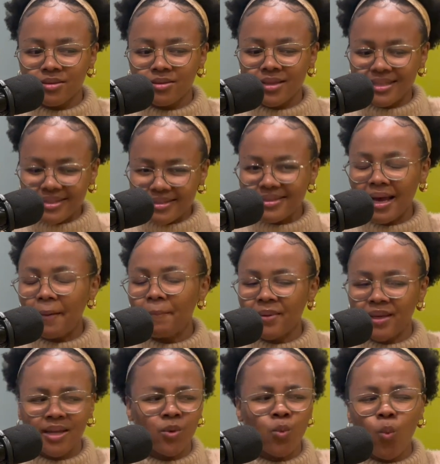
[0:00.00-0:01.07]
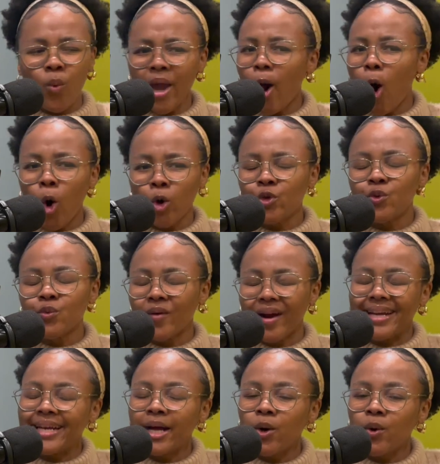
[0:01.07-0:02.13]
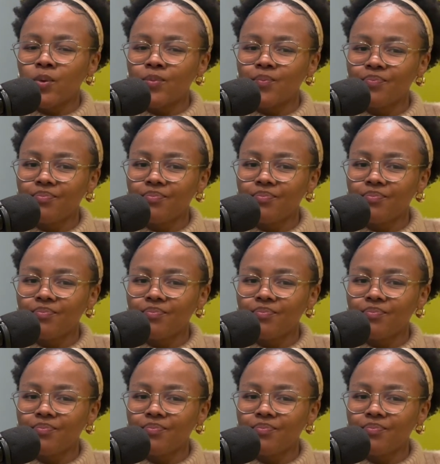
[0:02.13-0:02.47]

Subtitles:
this is happening, where are you right now?